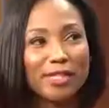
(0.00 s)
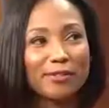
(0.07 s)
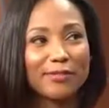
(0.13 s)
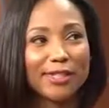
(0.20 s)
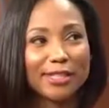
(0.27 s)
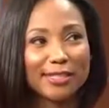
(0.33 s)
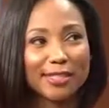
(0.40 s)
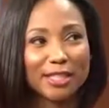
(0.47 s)
is
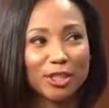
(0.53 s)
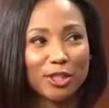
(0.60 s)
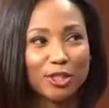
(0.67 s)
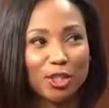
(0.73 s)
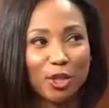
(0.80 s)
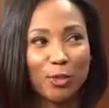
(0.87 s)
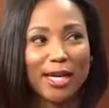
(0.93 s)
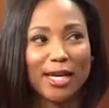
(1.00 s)
fictitious,
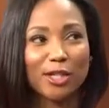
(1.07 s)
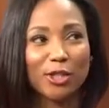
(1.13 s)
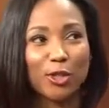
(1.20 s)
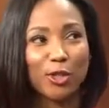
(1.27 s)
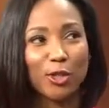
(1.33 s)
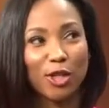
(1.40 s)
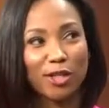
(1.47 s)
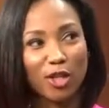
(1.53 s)
so we got to
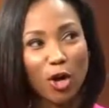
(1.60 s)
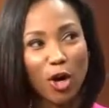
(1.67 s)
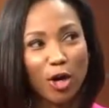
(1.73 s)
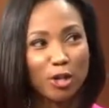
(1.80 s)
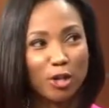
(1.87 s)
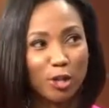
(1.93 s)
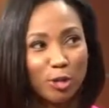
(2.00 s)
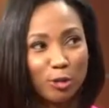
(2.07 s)
turn on
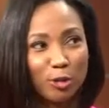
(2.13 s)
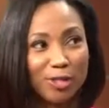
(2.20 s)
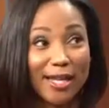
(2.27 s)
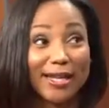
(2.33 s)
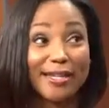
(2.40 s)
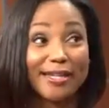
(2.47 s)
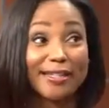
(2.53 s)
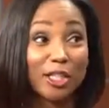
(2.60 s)
cartoons
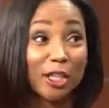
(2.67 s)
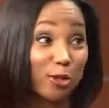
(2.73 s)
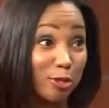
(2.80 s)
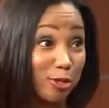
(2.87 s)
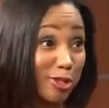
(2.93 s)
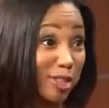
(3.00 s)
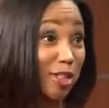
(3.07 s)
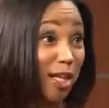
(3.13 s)
like,
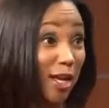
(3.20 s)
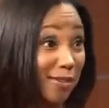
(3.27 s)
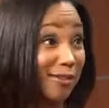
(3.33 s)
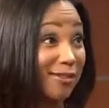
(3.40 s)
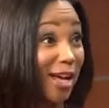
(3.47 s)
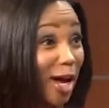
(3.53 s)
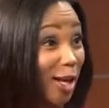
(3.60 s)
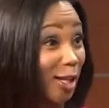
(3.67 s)

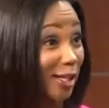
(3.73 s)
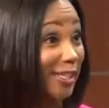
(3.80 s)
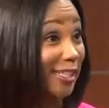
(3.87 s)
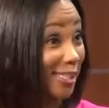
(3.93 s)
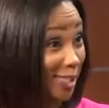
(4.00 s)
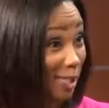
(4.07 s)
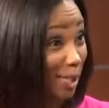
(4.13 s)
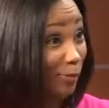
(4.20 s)
Nala
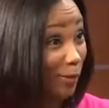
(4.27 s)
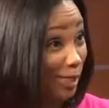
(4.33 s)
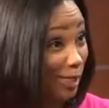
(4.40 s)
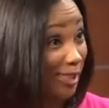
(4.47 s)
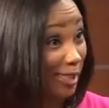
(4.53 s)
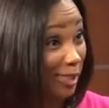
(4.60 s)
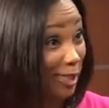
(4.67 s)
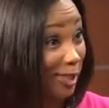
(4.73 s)
and Simba,
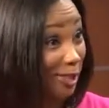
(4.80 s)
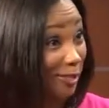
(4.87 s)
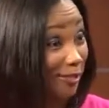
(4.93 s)
Disney.